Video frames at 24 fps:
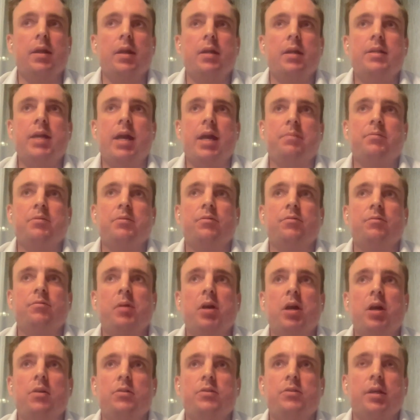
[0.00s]
uh, Adaptive
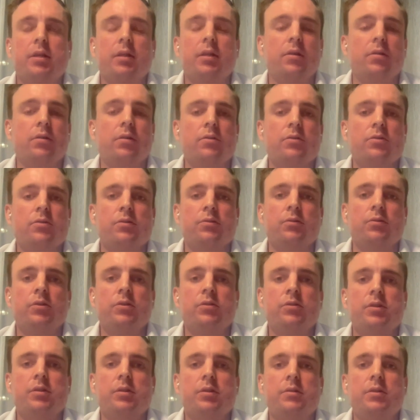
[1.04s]
Biotech that also
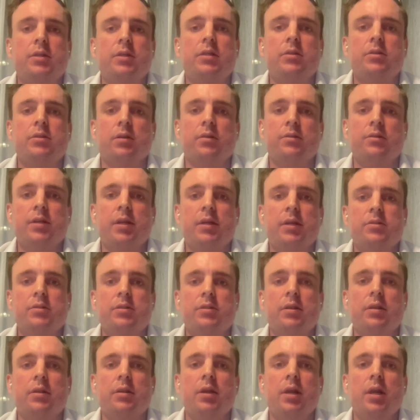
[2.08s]
looks at T cell
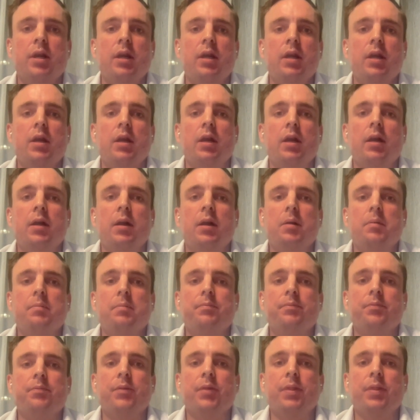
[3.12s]
testing.
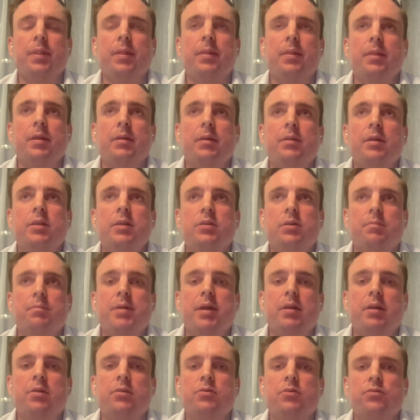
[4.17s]
Um, these
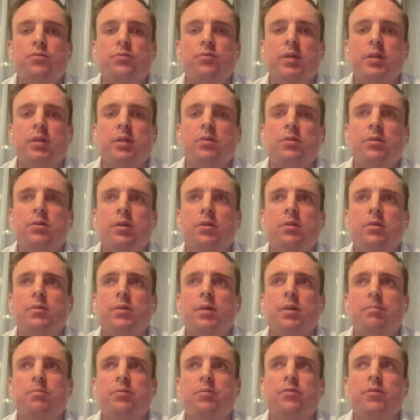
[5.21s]
competitors really look at
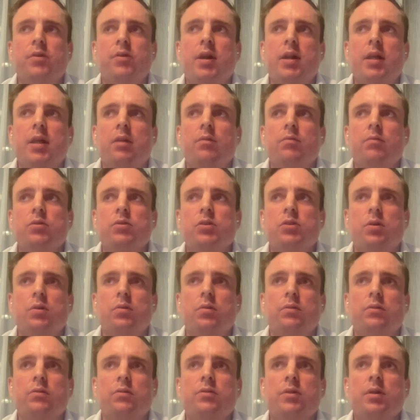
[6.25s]
only providing a
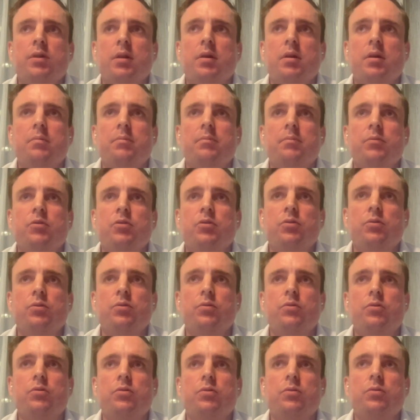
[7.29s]
result um,
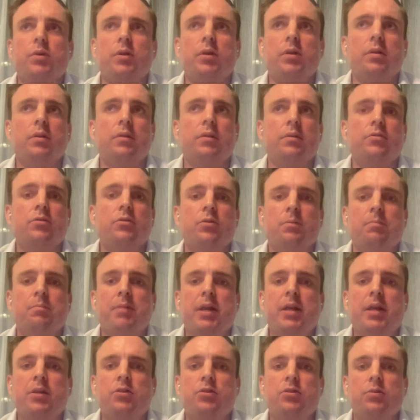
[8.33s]
to to a to a
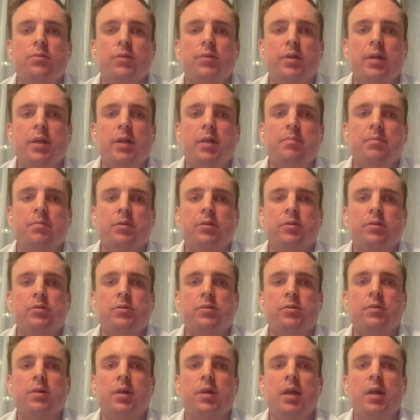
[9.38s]
patient or a
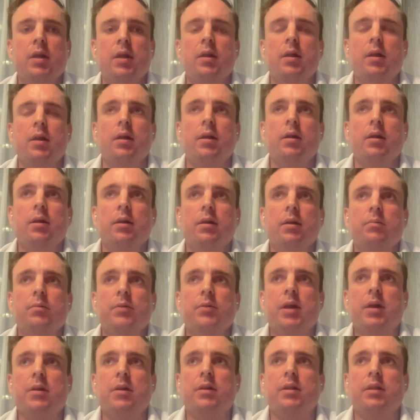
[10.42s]
layperson uh,
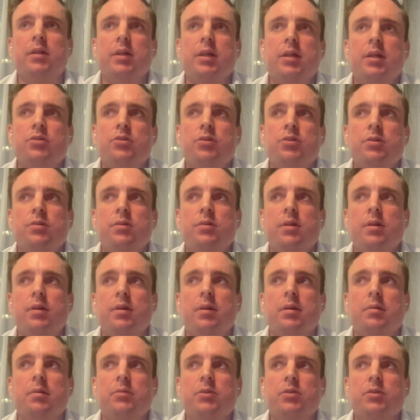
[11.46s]
without a clinician,
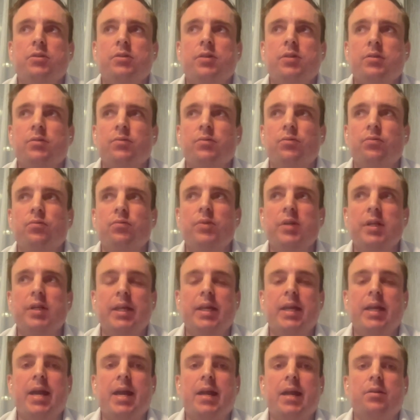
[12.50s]
um, which doesn't
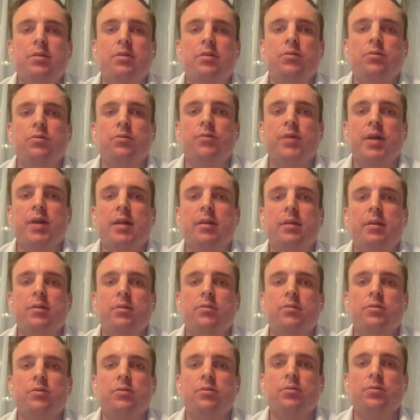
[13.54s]
really add huge
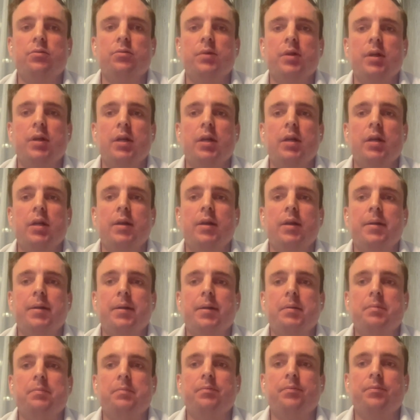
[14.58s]
value to
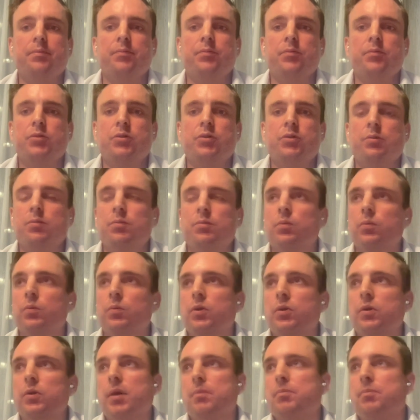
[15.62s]
um, to
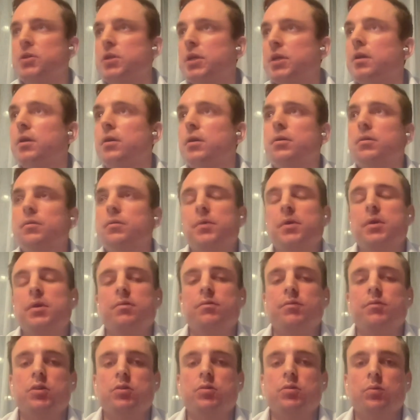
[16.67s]
that particular
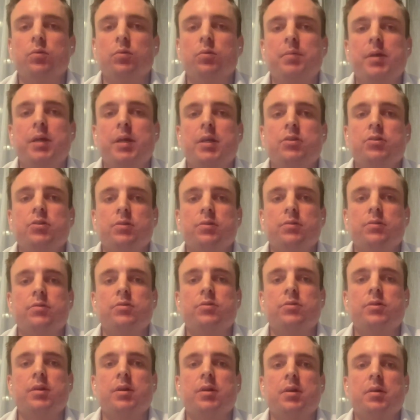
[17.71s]
individual
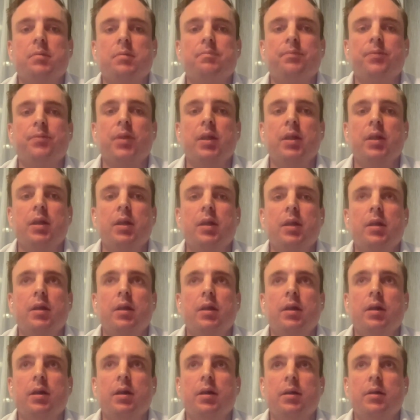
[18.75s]
patient's um,
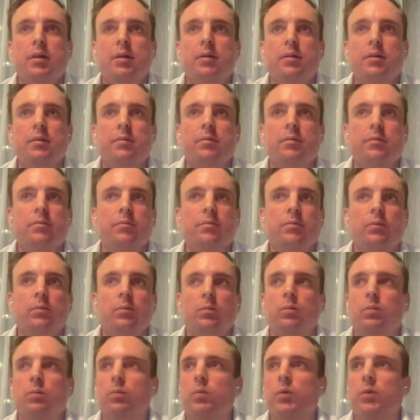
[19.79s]
uh,
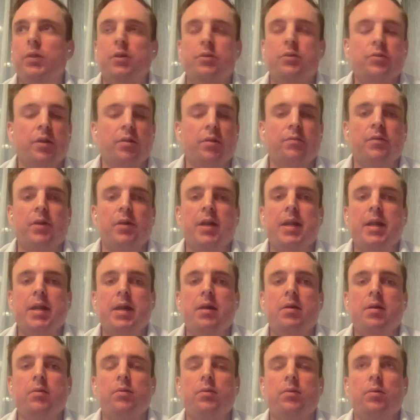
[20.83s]
what they're trying to find
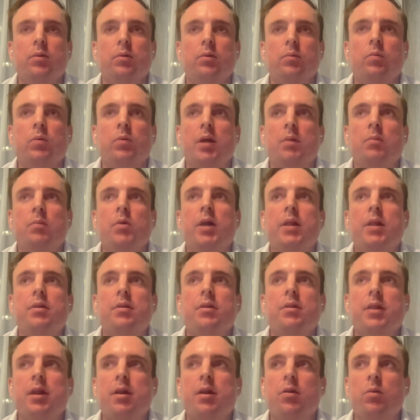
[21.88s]
out or why why
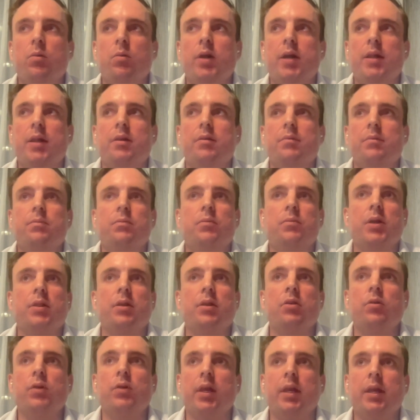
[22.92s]
they're there or why they're why
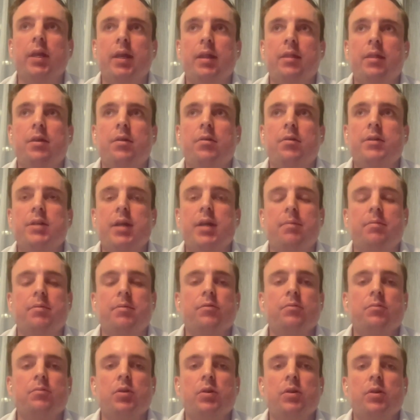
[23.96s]
they're looking at their
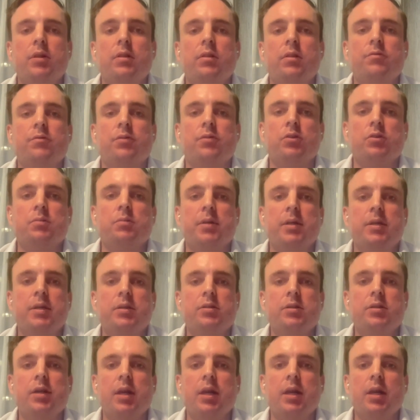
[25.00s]
adaptive immunity in the first
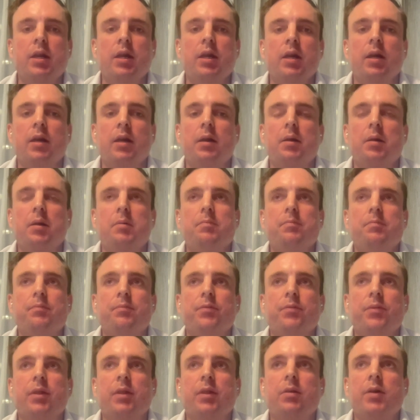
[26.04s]
place
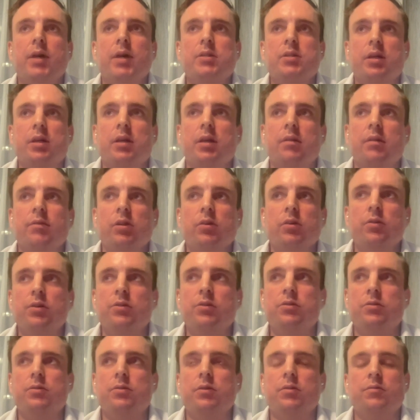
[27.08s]
um, you know, as I kind of
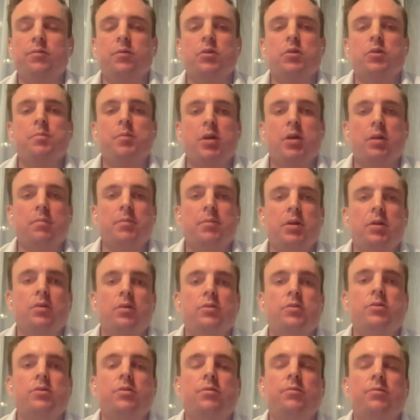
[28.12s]
alluded to in the first part of my
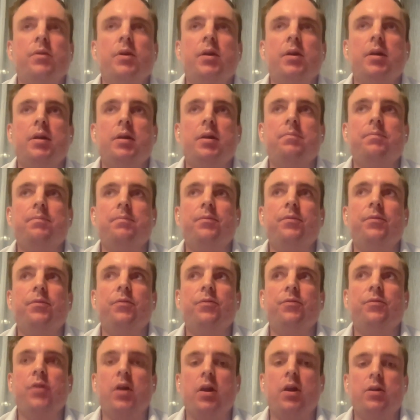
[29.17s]
answer, um,
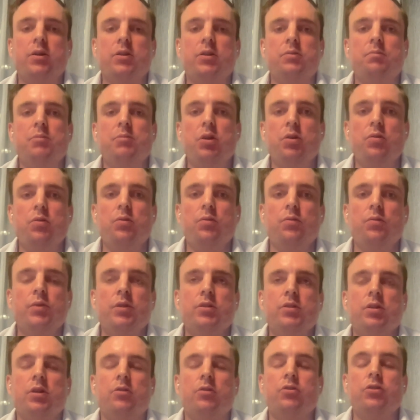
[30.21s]
Virax Immune
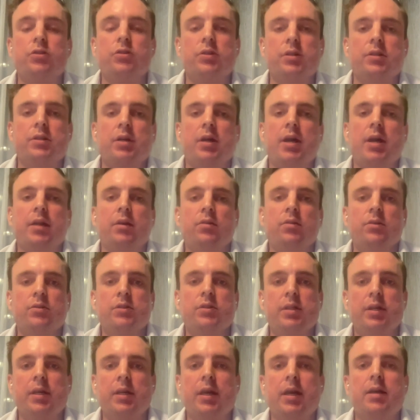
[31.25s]
is not just a
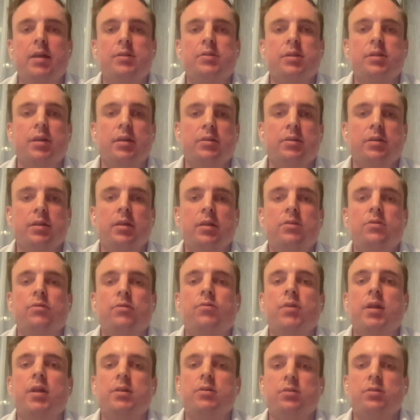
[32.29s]
diagnostic assay; it's an
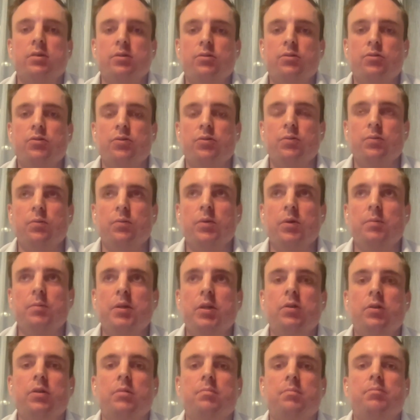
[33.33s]
integrated solution where
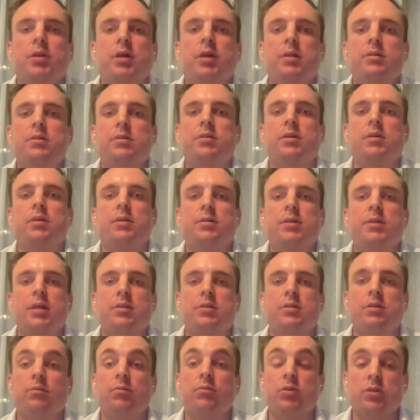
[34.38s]
we look at blood t-
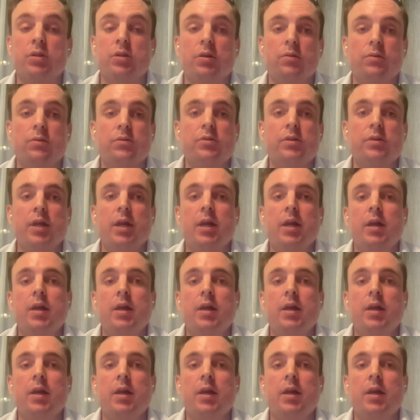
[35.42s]
testing results,